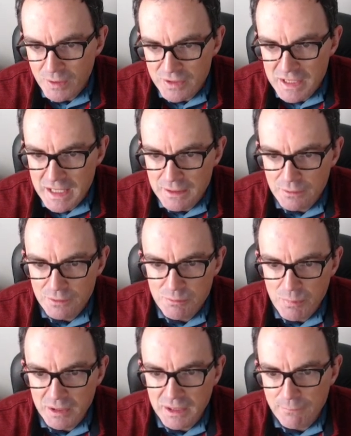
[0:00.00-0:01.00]
the n you
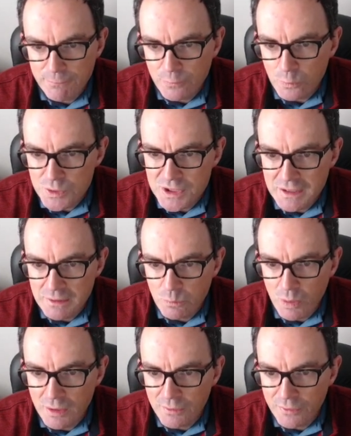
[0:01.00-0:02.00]
might get 14
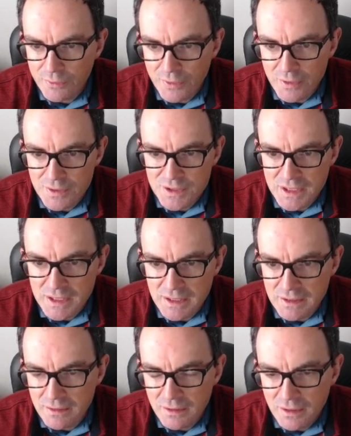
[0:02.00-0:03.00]
1
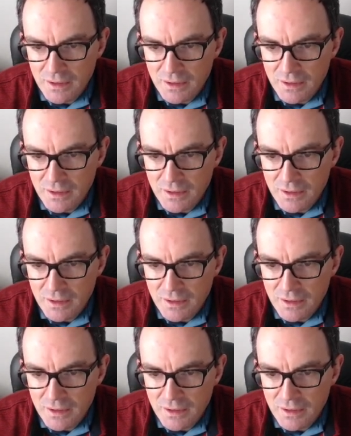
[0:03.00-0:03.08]
13